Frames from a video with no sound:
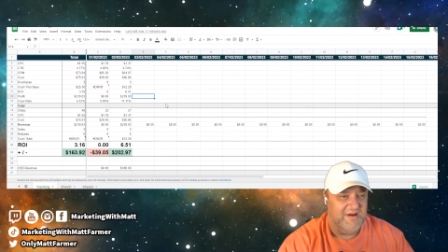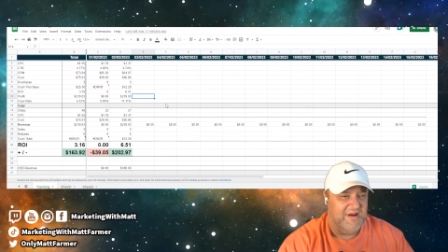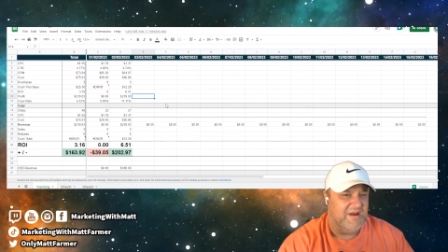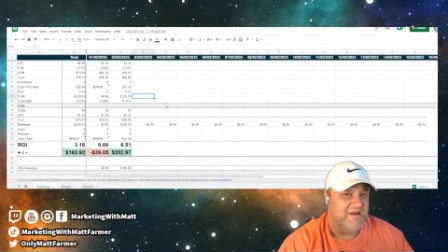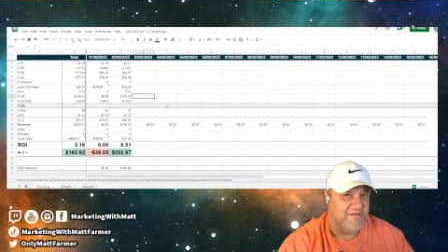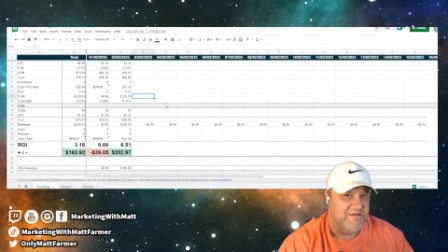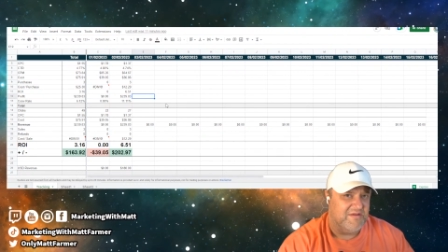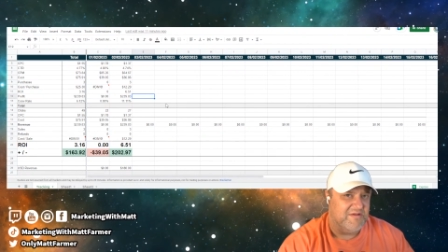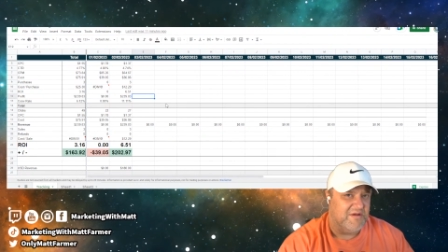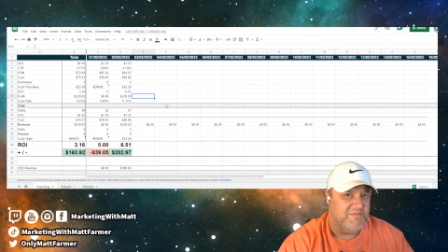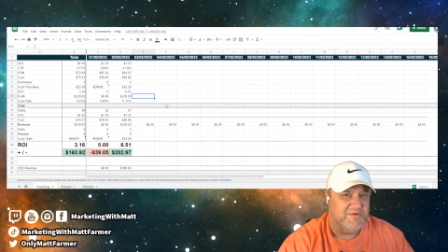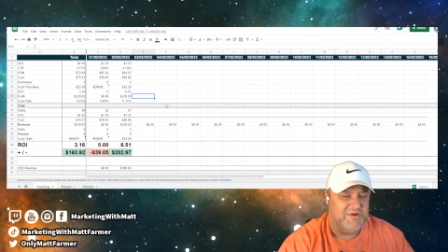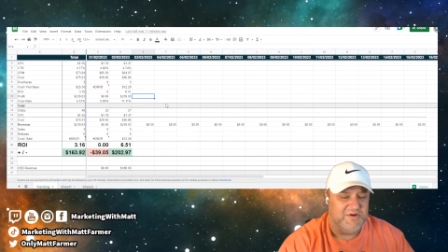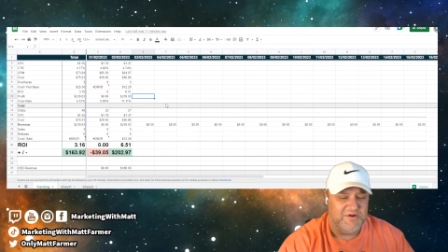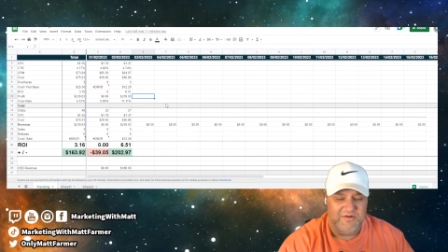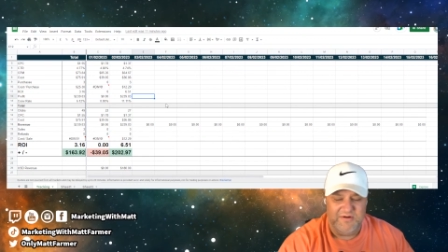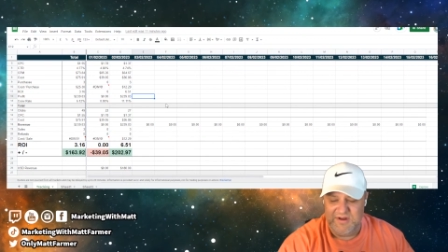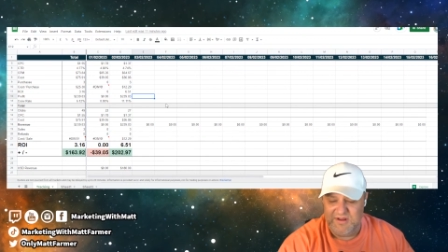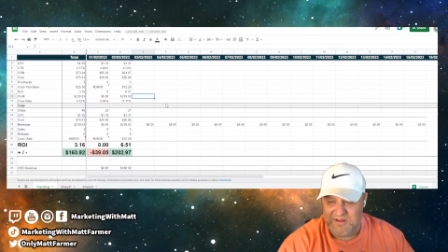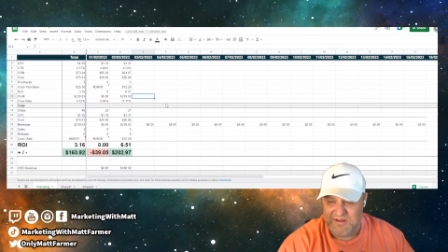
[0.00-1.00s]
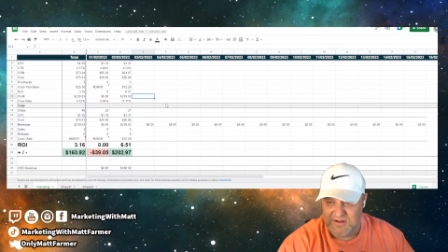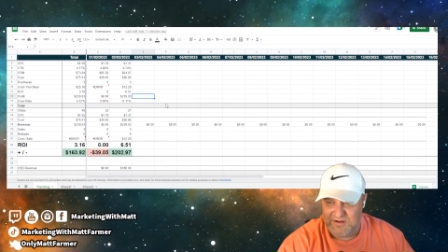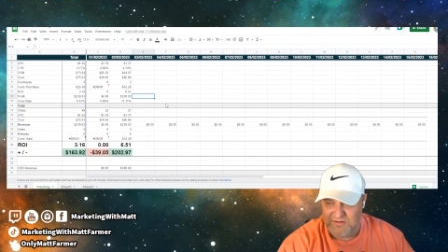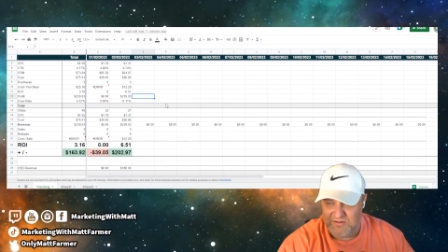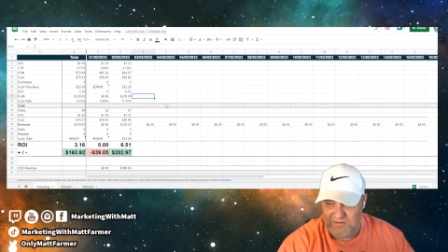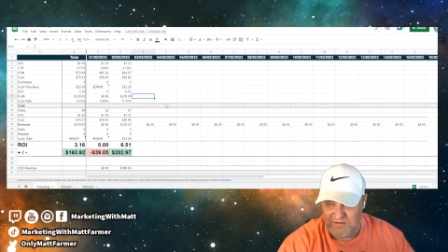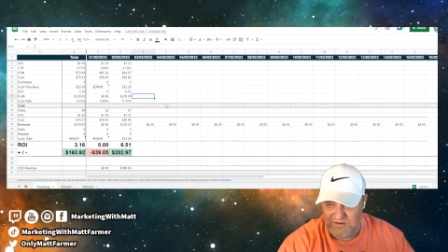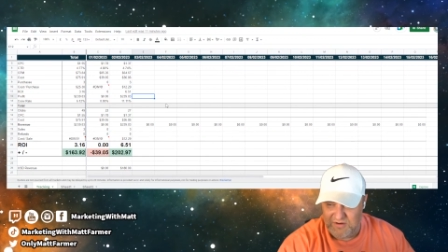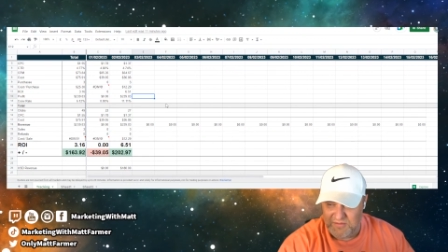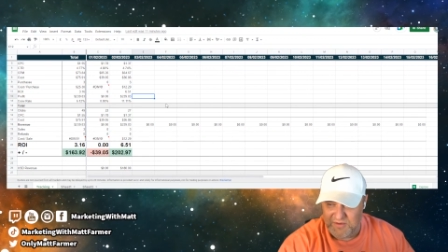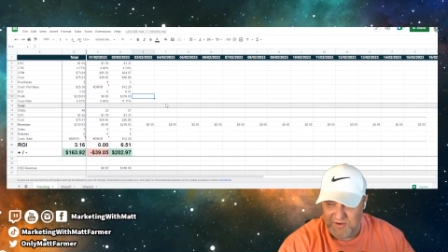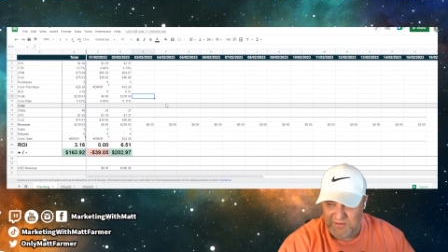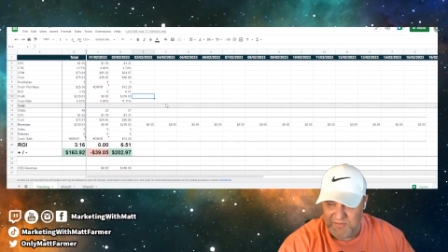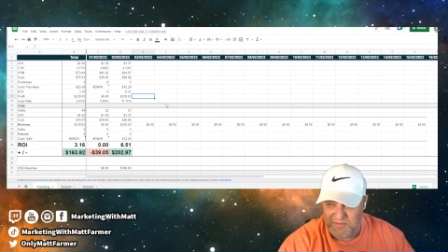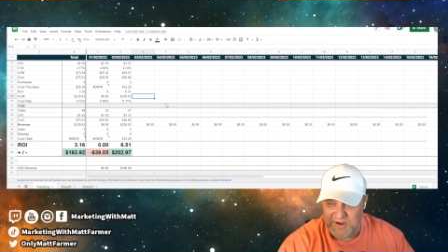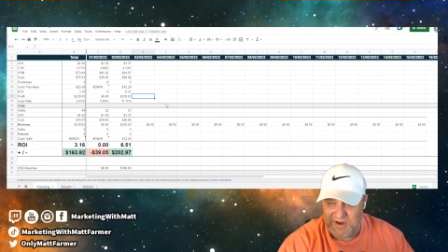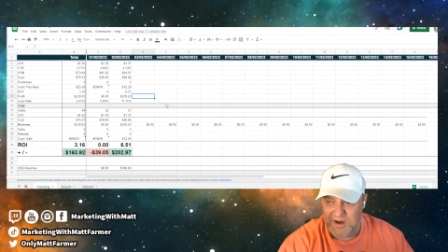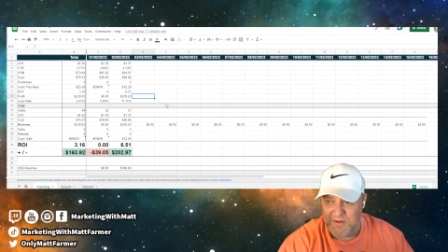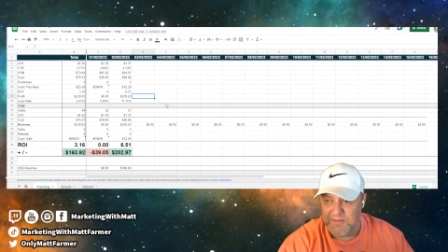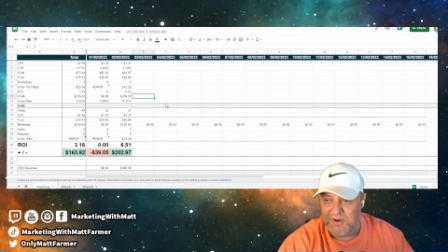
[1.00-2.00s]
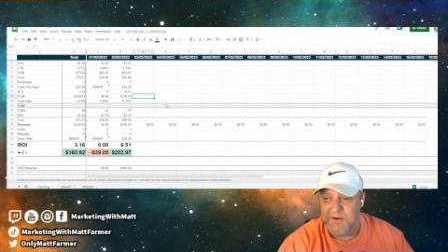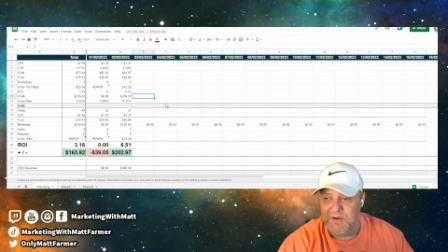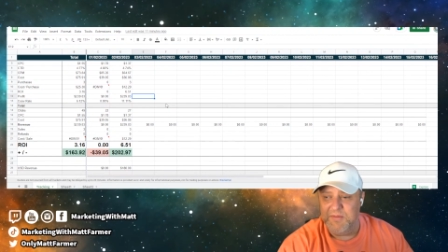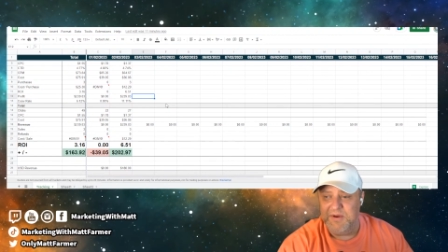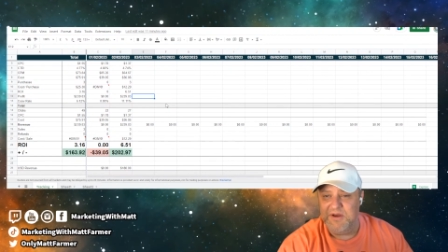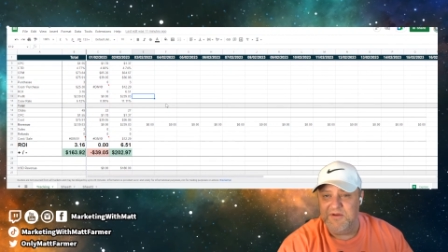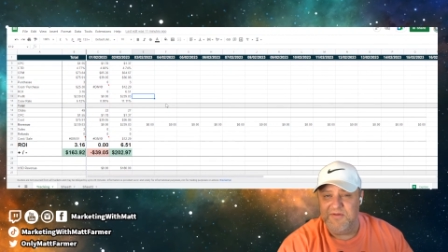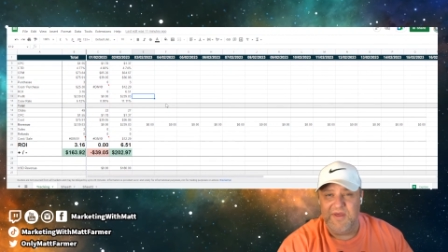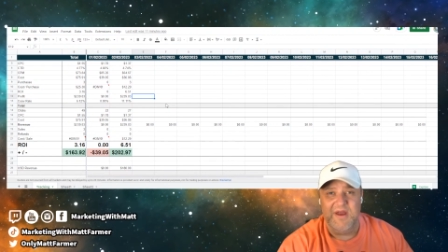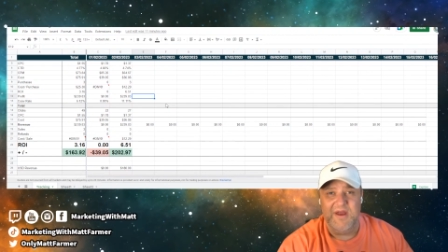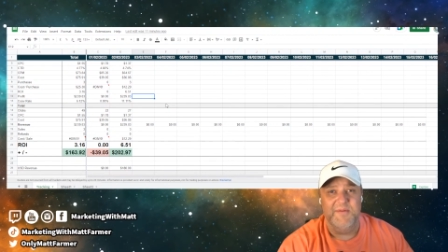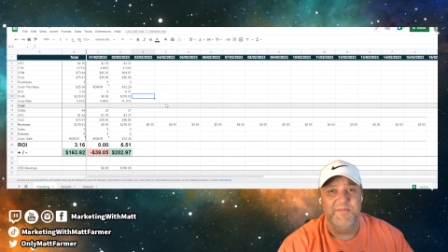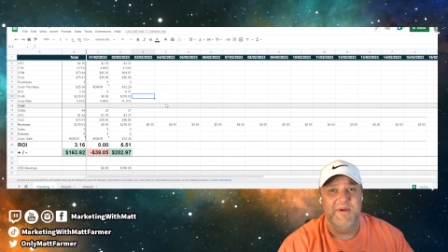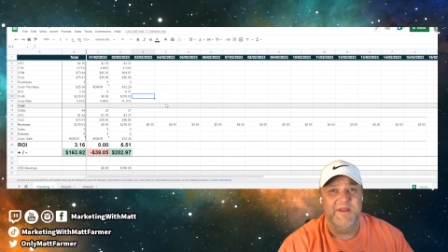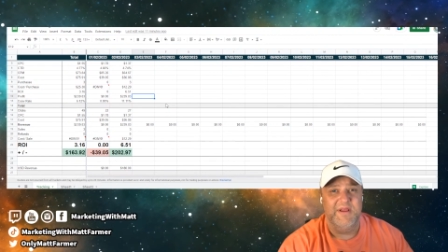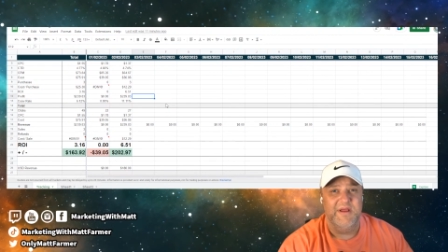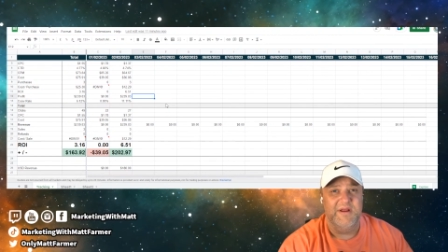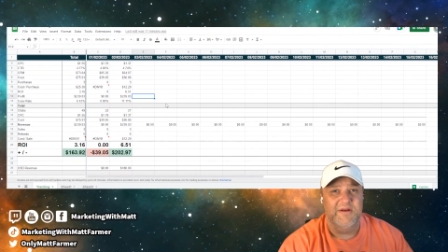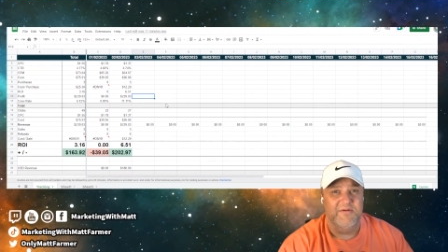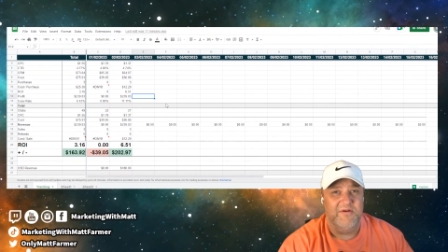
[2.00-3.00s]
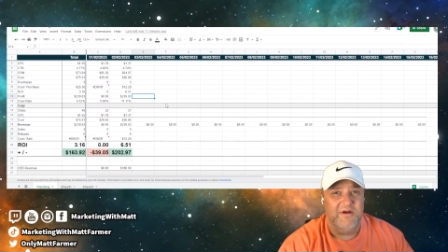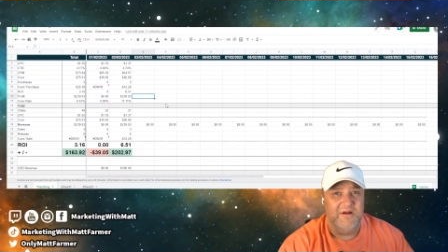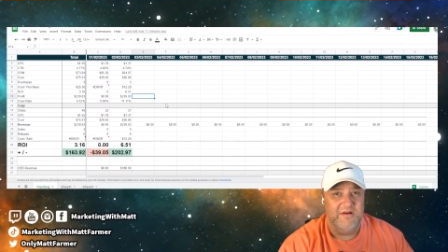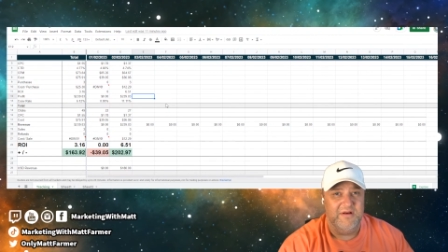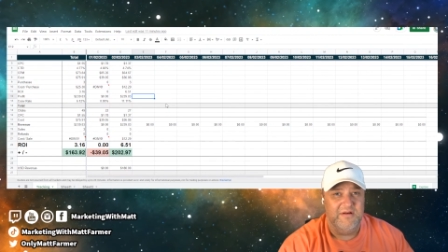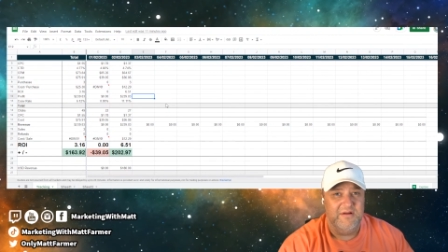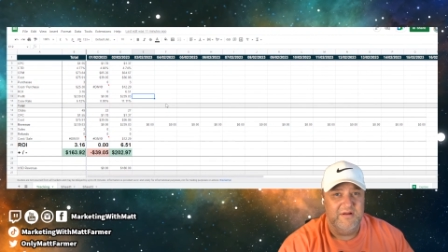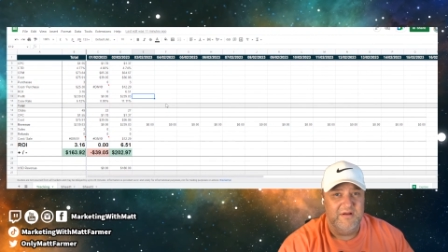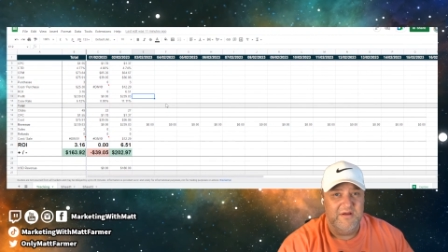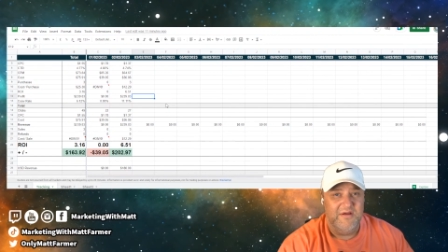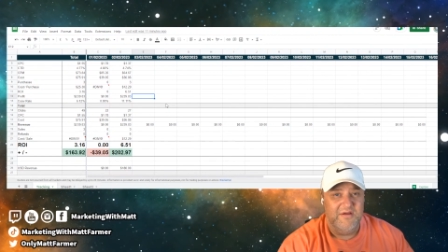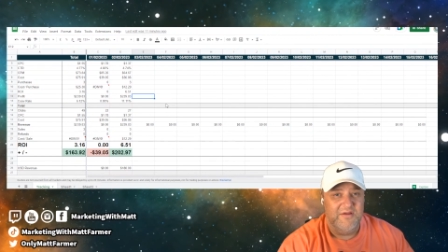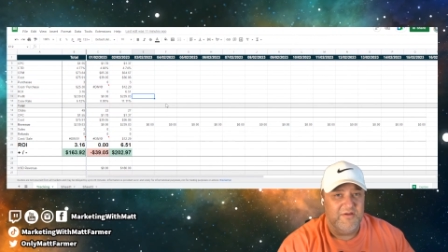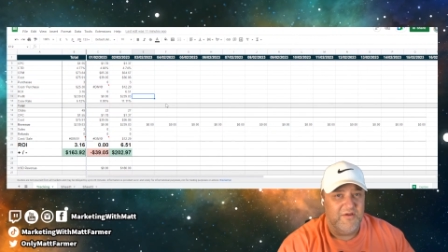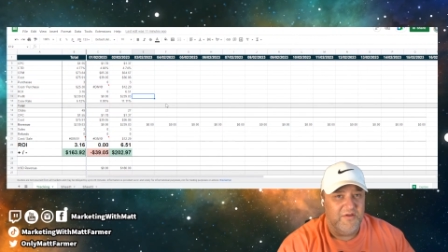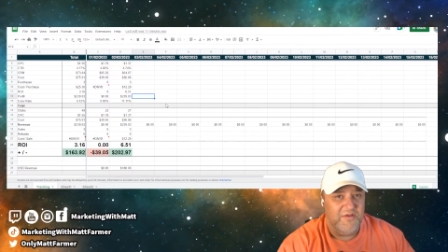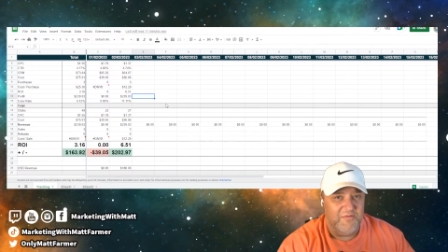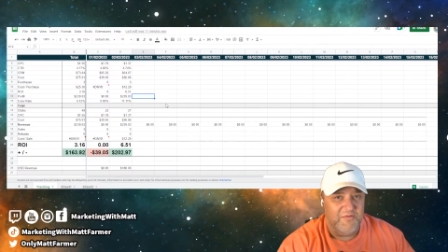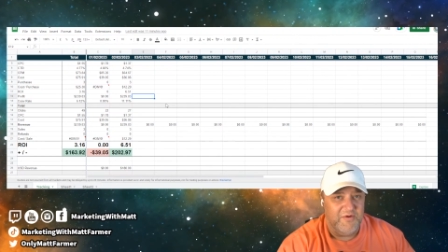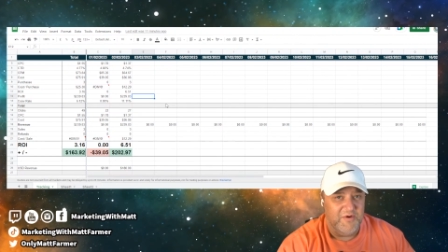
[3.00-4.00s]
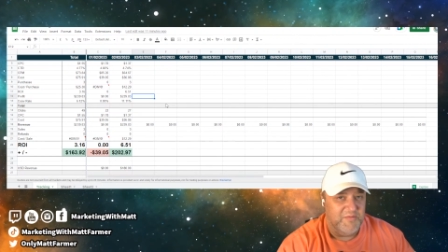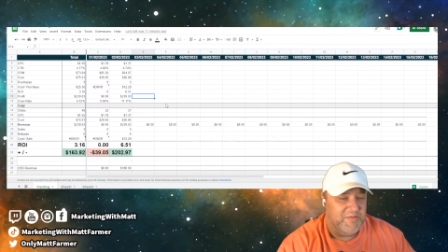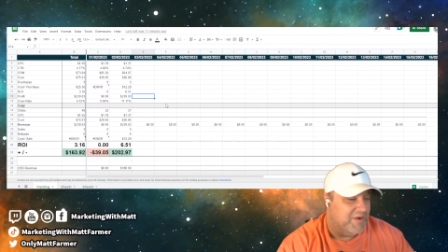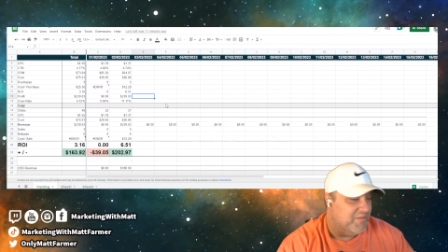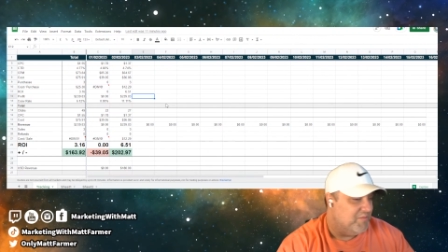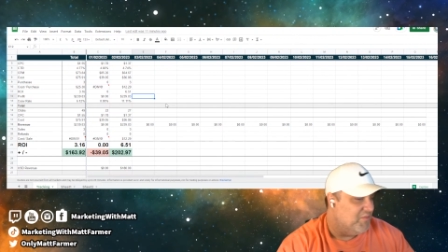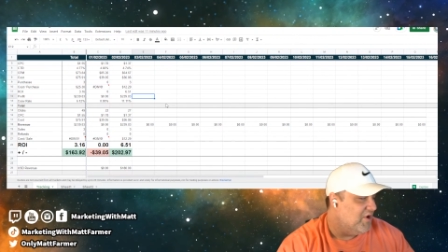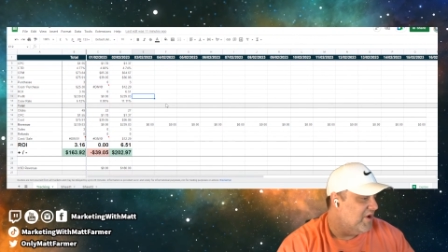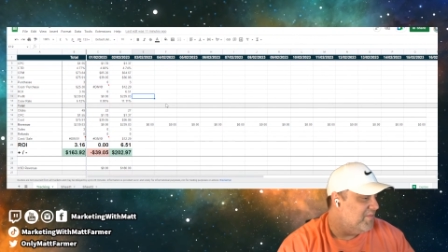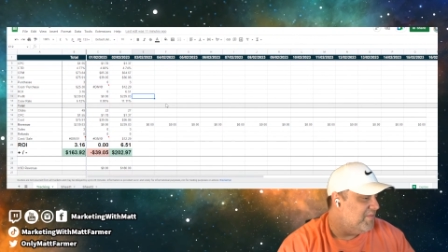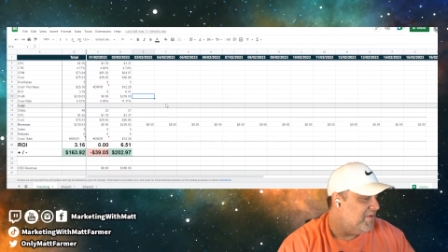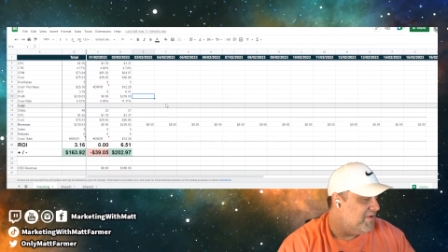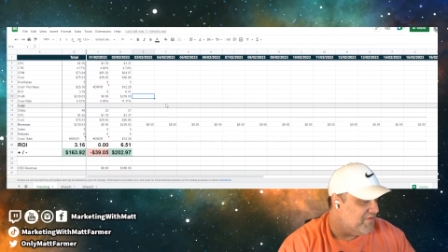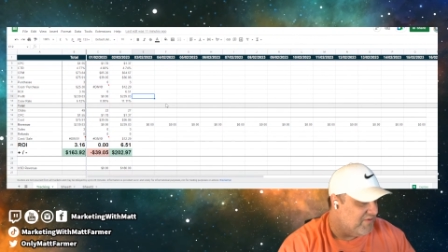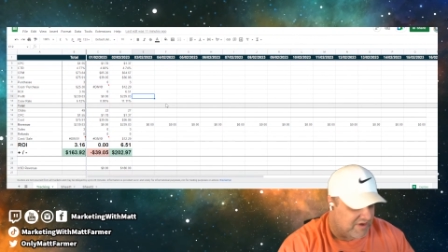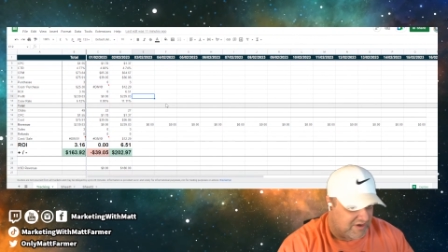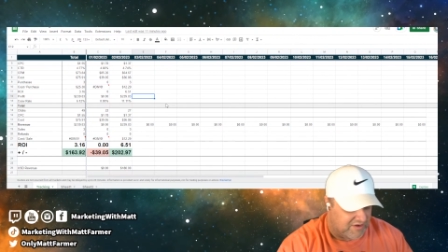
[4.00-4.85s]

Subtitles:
I'm sure it is still horrible, but I'm going to be doing that a bit later on, so there will be a break between